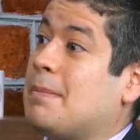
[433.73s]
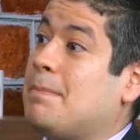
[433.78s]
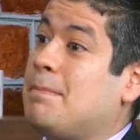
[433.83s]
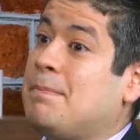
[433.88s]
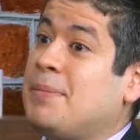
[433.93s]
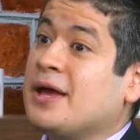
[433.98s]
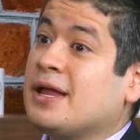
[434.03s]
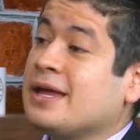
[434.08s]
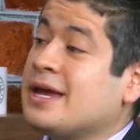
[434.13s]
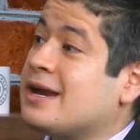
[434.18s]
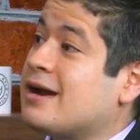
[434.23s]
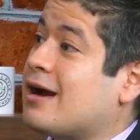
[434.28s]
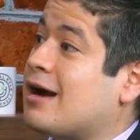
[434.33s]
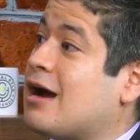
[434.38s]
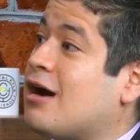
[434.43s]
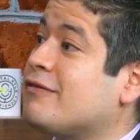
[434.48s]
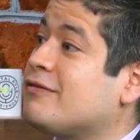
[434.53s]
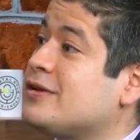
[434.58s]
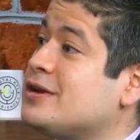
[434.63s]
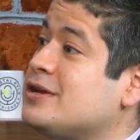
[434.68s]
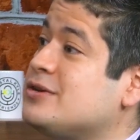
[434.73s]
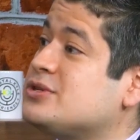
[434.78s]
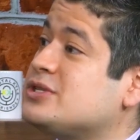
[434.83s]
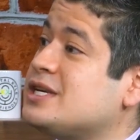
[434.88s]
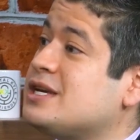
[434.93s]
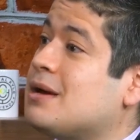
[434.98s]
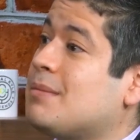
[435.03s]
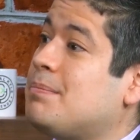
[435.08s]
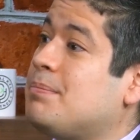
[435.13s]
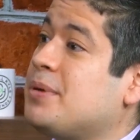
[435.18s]
A billionaire. How often do you
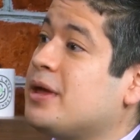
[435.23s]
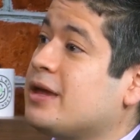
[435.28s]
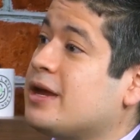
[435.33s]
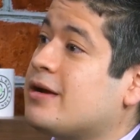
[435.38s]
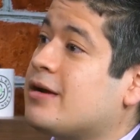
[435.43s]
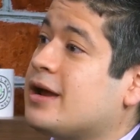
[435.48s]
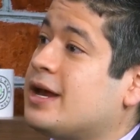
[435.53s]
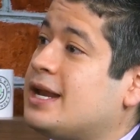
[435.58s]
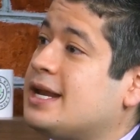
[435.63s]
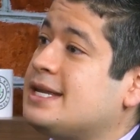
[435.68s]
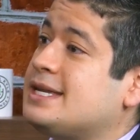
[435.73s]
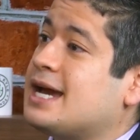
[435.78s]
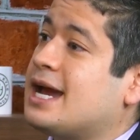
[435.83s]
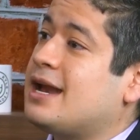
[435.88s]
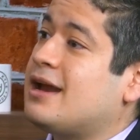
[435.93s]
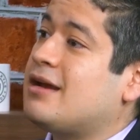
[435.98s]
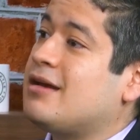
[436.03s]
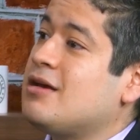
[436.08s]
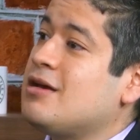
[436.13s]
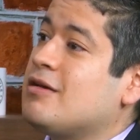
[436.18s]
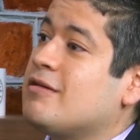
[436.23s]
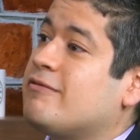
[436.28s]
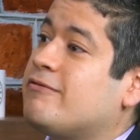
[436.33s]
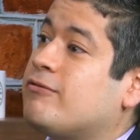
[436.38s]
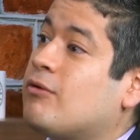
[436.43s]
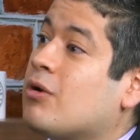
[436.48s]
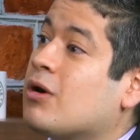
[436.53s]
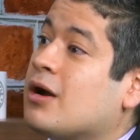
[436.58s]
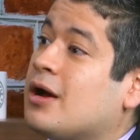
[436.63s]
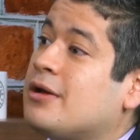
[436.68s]
see a billionaire get indicted? Yeah, it's crazy.
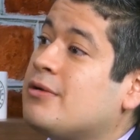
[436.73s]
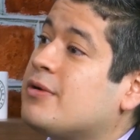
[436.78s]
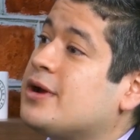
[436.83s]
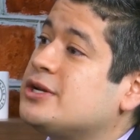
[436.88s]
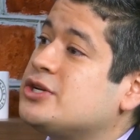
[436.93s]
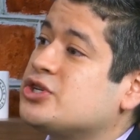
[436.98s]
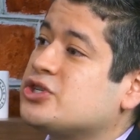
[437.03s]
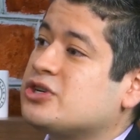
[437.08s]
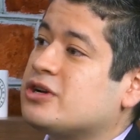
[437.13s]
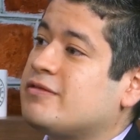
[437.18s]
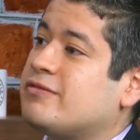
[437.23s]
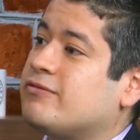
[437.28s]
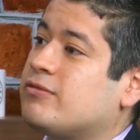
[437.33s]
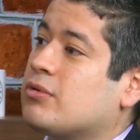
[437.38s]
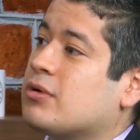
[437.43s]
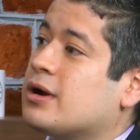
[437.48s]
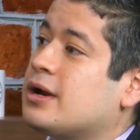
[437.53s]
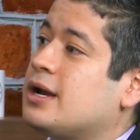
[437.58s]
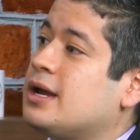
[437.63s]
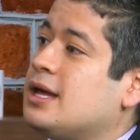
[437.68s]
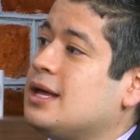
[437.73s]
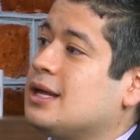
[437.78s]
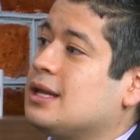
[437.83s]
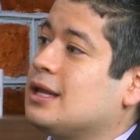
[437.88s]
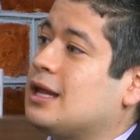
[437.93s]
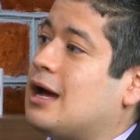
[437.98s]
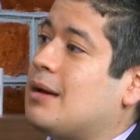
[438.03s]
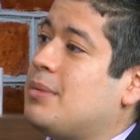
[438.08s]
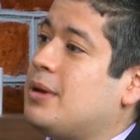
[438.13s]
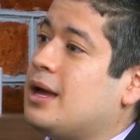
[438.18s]
For unregistered foreign
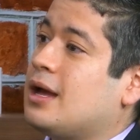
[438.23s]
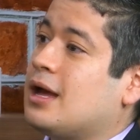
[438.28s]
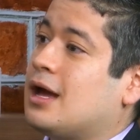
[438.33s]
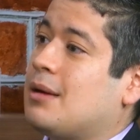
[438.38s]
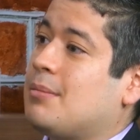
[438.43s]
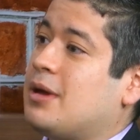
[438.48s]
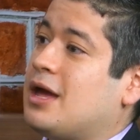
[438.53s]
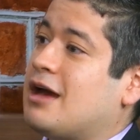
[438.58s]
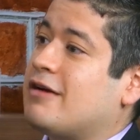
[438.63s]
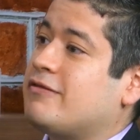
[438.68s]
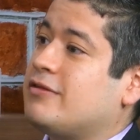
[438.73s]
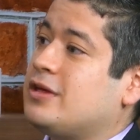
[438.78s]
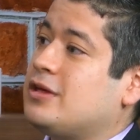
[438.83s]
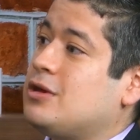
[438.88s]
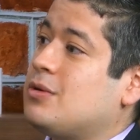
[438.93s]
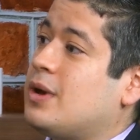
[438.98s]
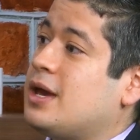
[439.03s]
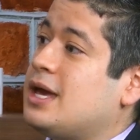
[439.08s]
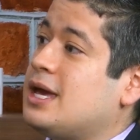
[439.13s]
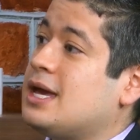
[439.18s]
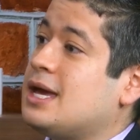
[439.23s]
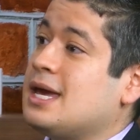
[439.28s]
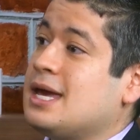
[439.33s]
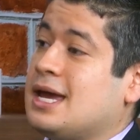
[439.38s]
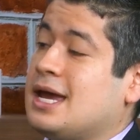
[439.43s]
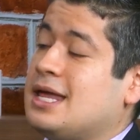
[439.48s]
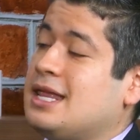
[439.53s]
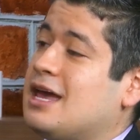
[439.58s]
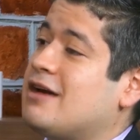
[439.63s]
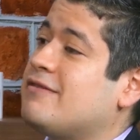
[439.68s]
lobbying on behalf of the UAE.
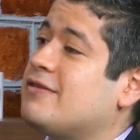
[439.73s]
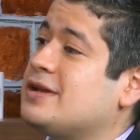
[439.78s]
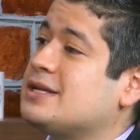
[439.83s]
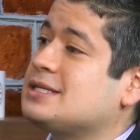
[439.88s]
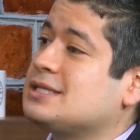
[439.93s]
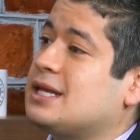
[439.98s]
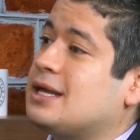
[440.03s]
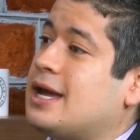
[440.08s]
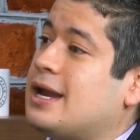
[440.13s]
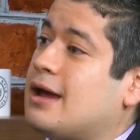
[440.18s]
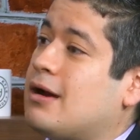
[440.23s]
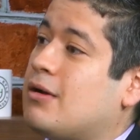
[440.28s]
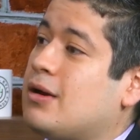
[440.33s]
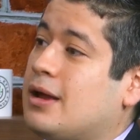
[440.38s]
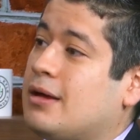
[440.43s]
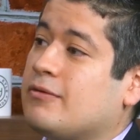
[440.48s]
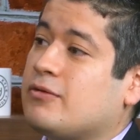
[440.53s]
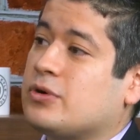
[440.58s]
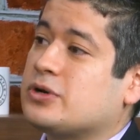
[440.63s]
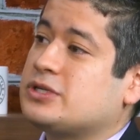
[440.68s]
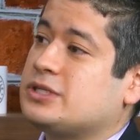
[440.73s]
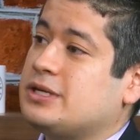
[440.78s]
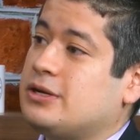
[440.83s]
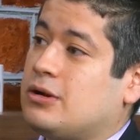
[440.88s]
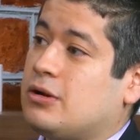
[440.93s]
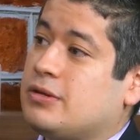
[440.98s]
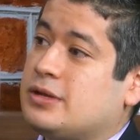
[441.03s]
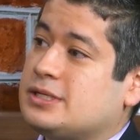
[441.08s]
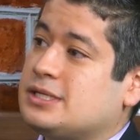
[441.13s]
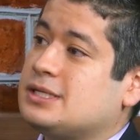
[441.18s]
And the evidence laid out, of course,
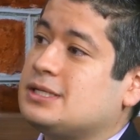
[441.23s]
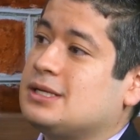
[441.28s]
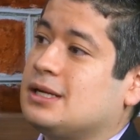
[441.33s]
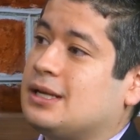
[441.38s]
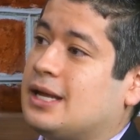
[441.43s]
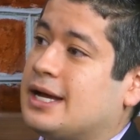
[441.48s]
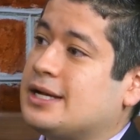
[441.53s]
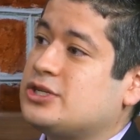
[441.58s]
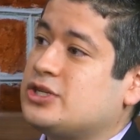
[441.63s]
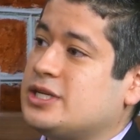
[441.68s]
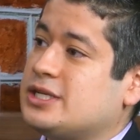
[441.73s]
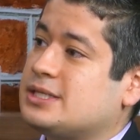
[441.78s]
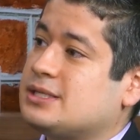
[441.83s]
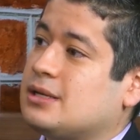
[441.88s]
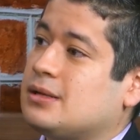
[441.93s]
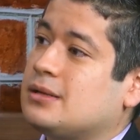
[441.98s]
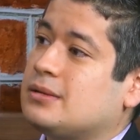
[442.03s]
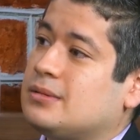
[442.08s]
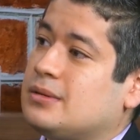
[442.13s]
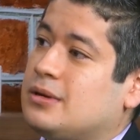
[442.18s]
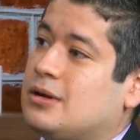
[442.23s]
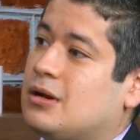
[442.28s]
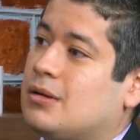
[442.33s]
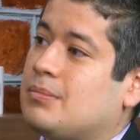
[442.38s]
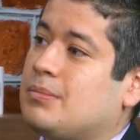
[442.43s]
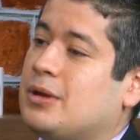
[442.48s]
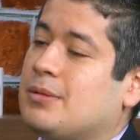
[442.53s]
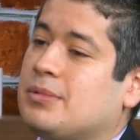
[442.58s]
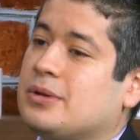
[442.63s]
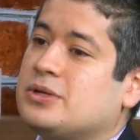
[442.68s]
you know, this is alleged. He's still, you
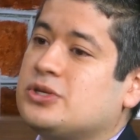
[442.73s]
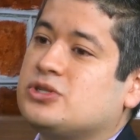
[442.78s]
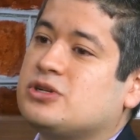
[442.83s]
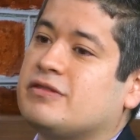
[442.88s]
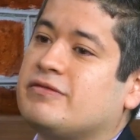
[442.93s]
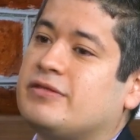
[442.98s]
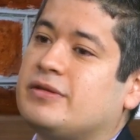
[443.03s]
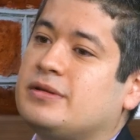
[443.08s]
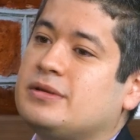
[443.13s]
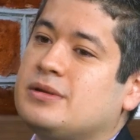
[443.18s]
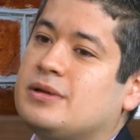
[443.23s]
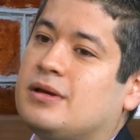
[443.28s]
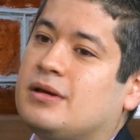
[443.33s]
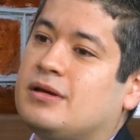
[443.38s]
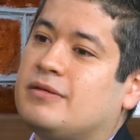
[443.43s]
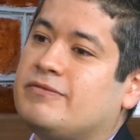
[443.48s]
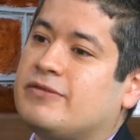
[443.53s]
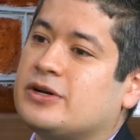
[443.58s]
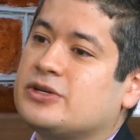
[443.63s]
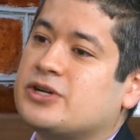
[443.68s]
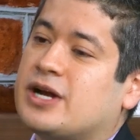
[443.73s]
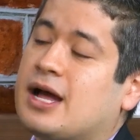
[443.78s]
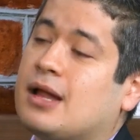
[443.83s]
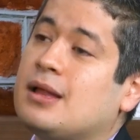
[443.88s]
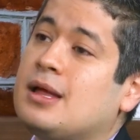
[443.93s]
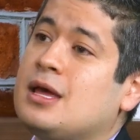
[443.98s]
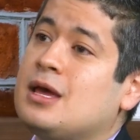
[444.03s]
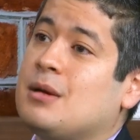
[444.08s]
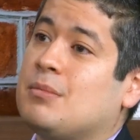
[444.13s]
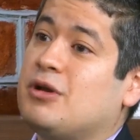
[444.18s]
know, people deserve a fair
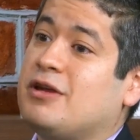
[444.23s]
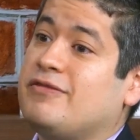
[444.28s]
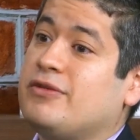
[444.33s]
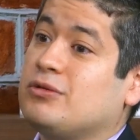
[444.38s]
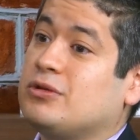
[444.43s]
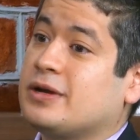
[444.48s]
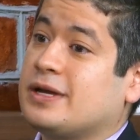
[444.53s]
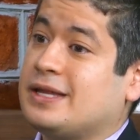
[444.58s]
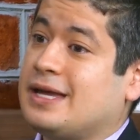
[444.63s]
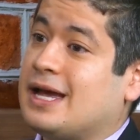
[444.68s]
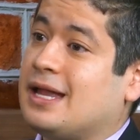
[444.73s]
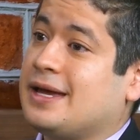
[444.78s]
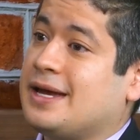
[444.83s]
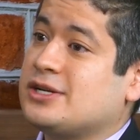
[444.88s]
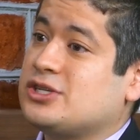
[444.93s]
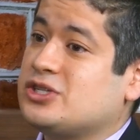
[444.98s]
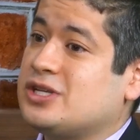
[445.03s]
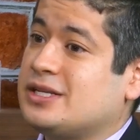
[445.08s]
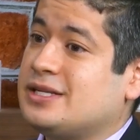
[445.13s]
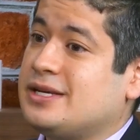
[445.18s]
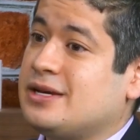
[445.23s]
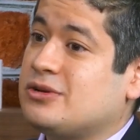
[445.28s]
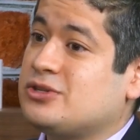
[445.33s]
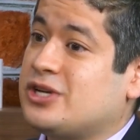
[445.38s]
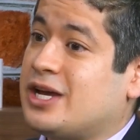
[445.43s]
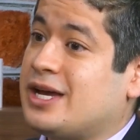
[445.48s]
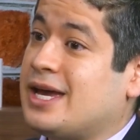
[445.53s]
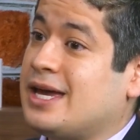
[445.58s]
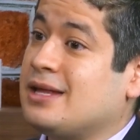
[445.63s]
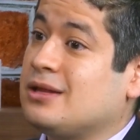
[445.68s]
trial. But if you look at the allegations of
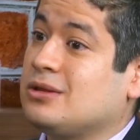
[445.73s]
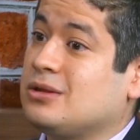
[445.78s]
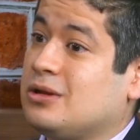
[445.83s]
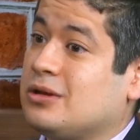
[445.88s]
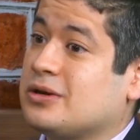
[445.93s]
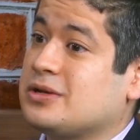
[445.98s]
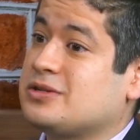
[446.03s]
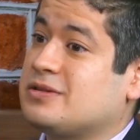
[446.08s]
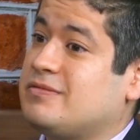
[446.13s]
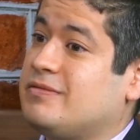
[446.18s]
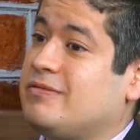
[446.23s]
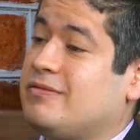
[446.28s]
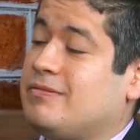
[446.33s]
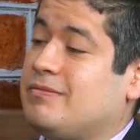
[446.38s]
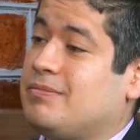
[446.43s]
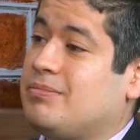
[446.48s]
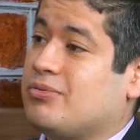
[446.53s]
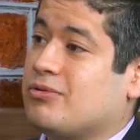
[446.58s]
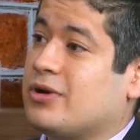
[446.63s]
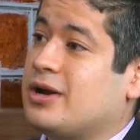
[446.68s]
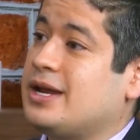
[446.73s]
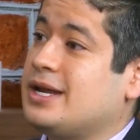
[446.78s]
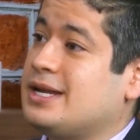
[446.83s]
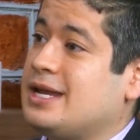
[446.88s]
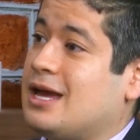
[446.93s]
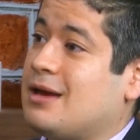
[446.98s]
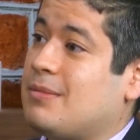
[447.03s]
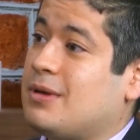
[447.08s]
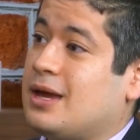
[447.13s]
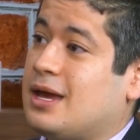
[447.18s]
DOJ, it looks pretty
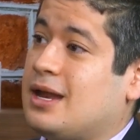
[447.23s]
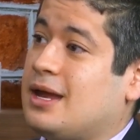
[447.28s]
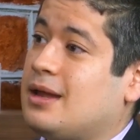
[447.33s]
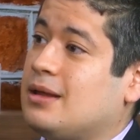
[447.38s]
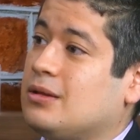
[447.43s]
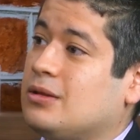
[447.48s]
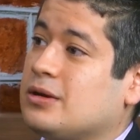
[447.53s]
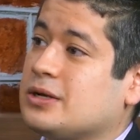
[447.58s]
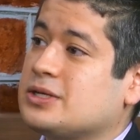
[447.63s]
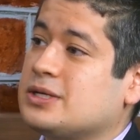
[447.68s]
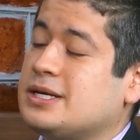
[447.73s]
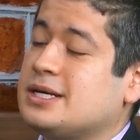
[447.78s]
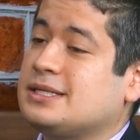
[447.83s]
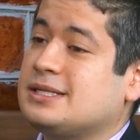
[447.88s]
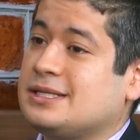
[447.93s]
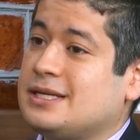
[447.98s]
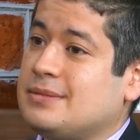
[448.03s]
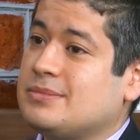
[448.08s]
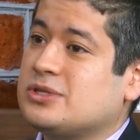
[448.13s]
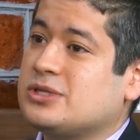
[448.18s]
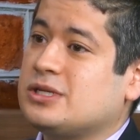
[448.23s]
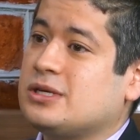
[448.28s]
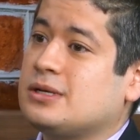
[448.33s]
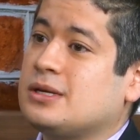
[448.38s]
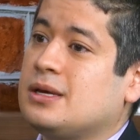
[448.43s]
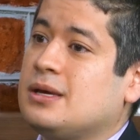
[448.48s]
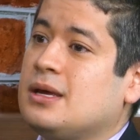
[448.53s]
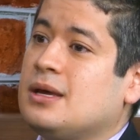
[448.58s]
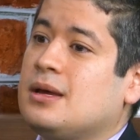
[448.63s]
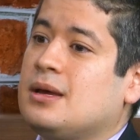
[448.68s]
damning, and it seems
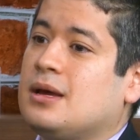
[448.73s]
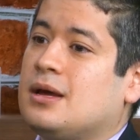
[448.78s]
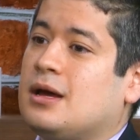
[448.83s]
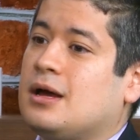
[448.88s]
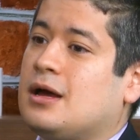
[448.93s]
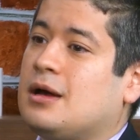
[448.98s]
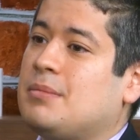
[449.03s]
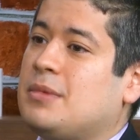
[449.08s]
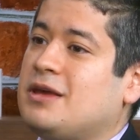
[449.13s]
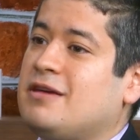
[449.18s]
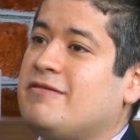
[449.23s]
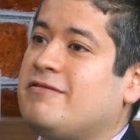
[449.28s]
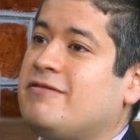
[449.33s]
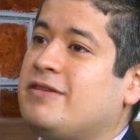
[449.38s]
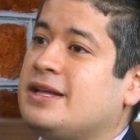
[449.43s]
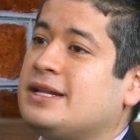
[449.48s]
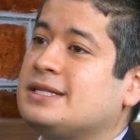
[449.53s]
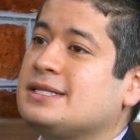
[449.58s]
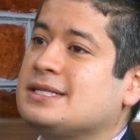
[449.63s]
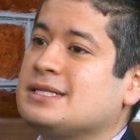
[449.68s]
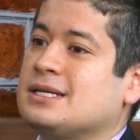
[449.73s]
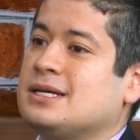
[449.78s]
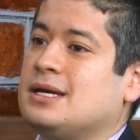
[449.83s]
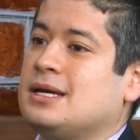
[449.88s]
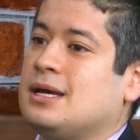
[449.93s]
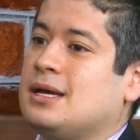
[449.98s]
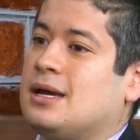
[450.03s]
to evince